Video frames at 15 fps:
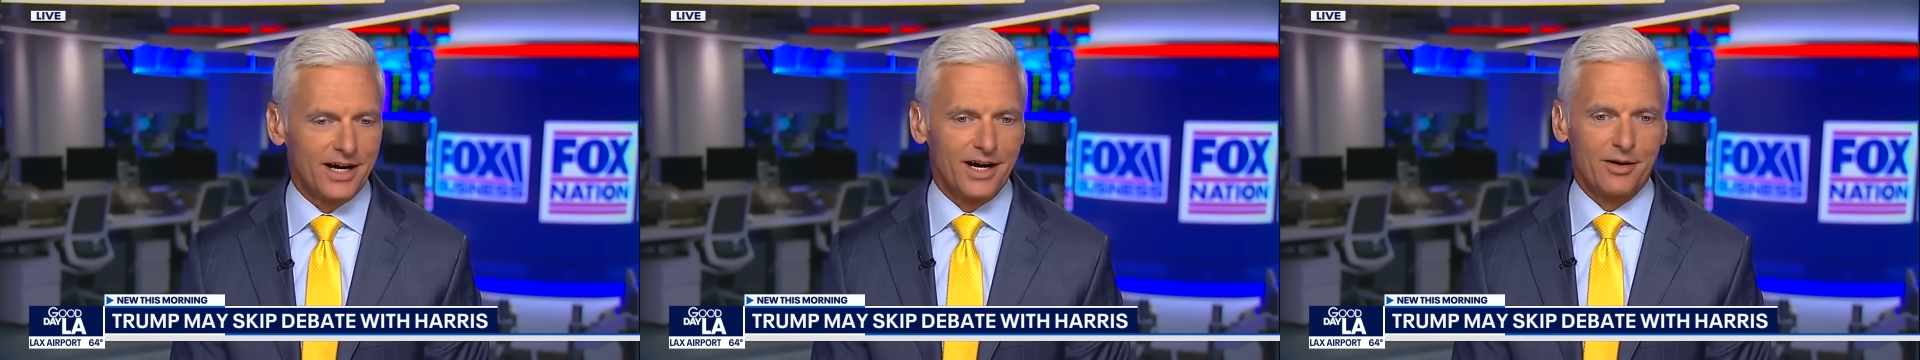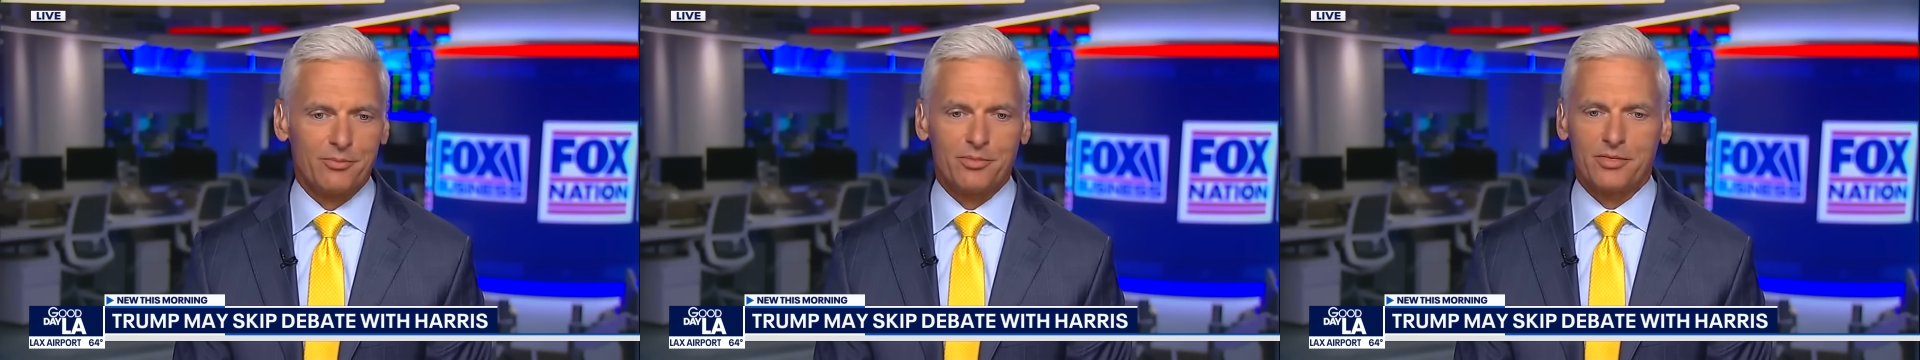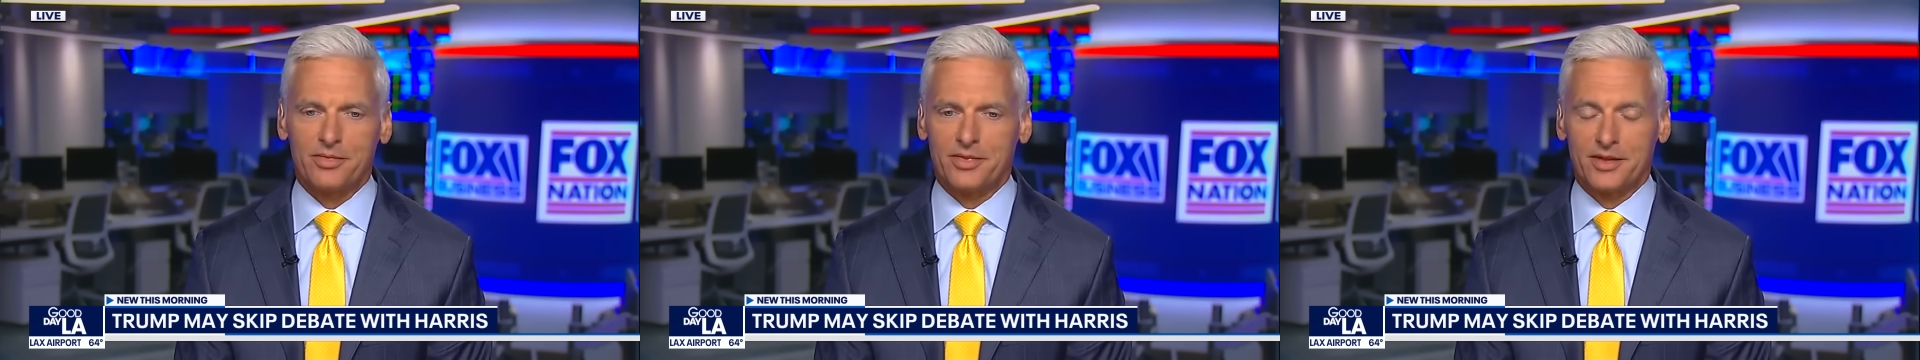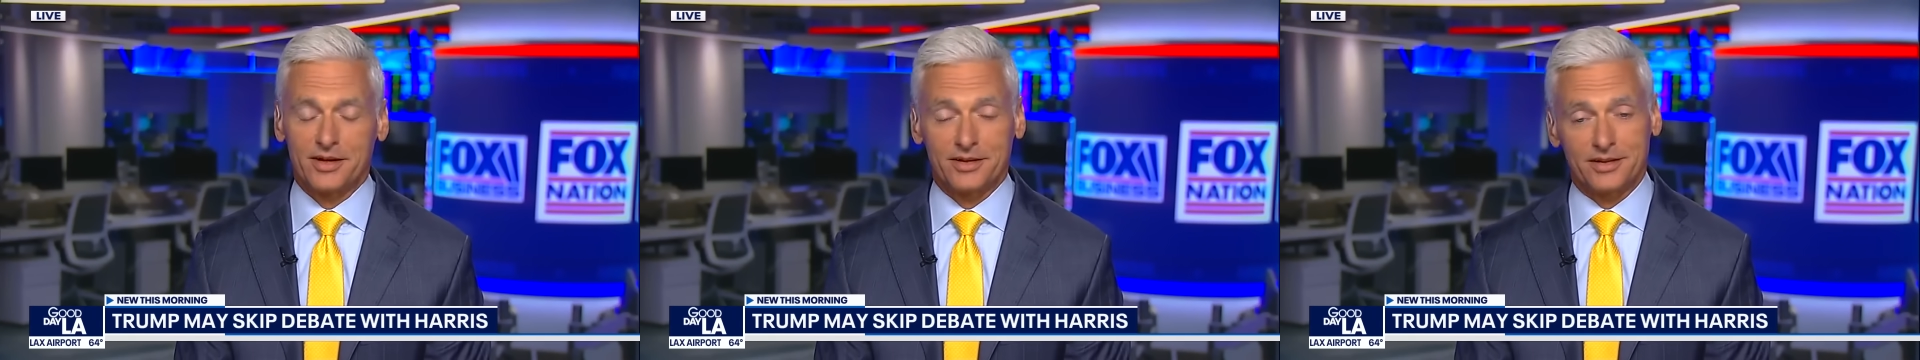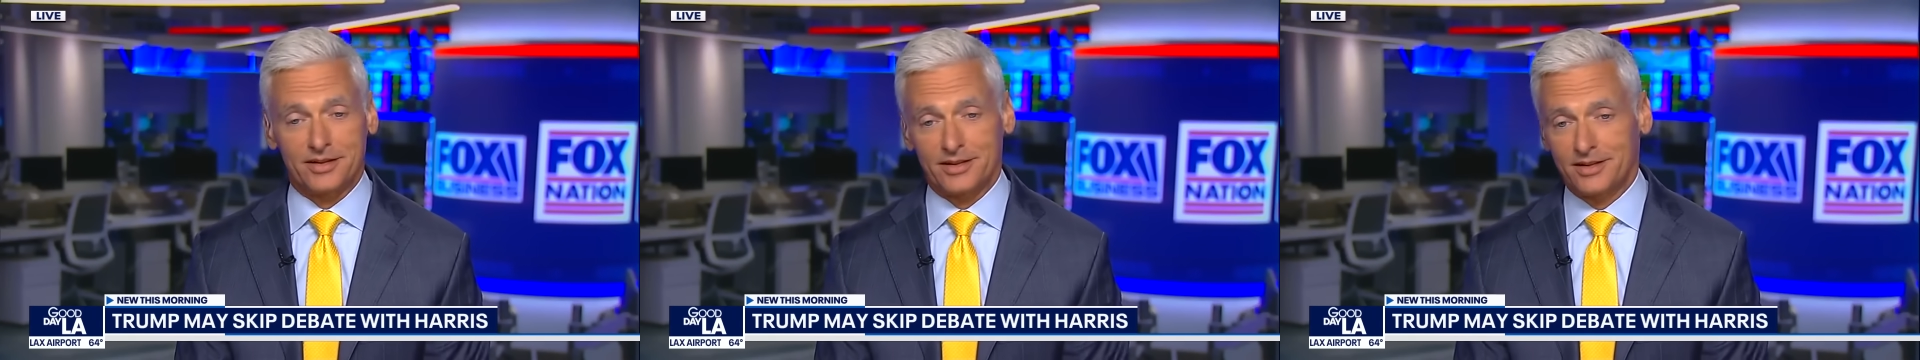
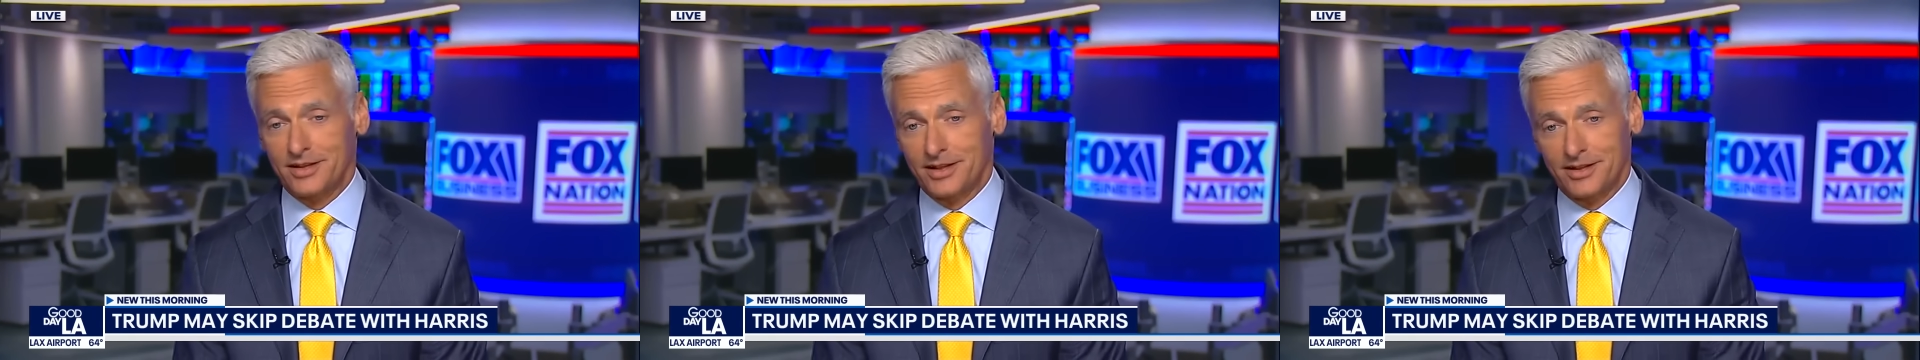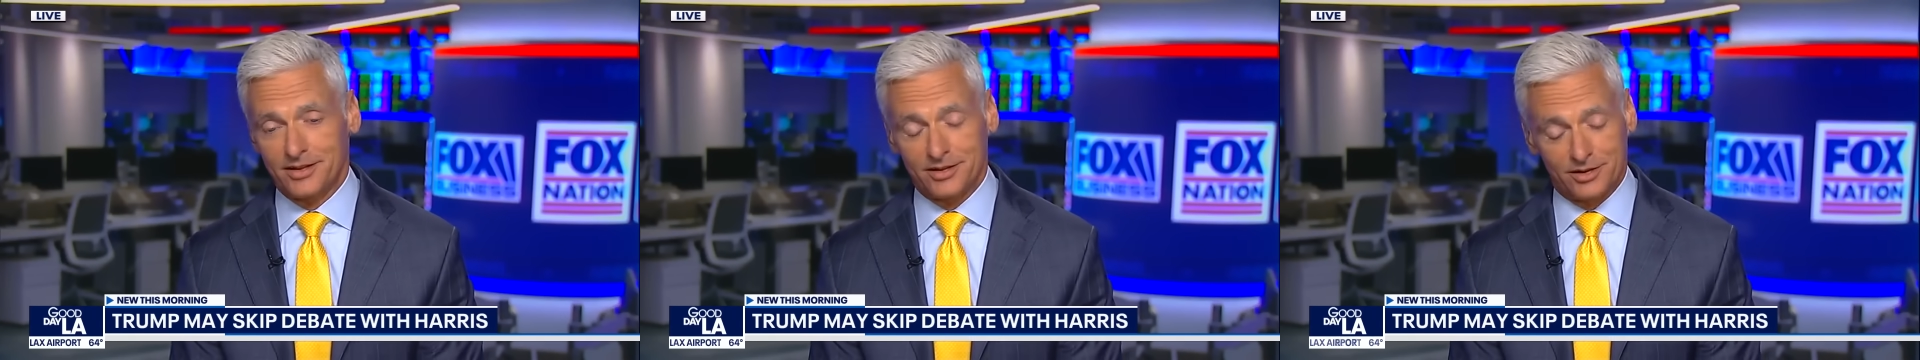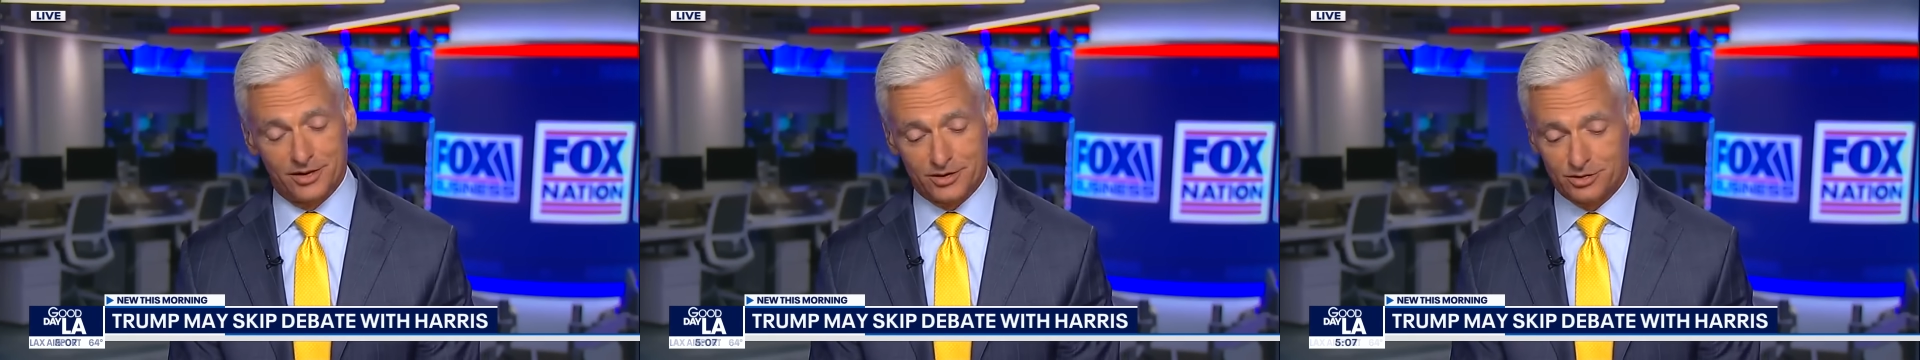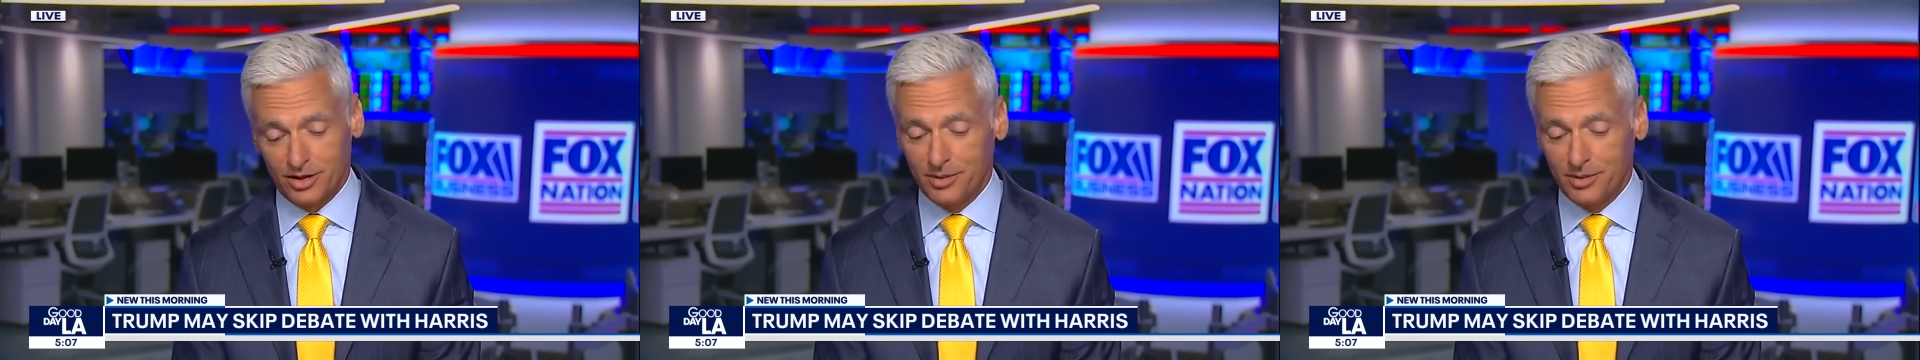The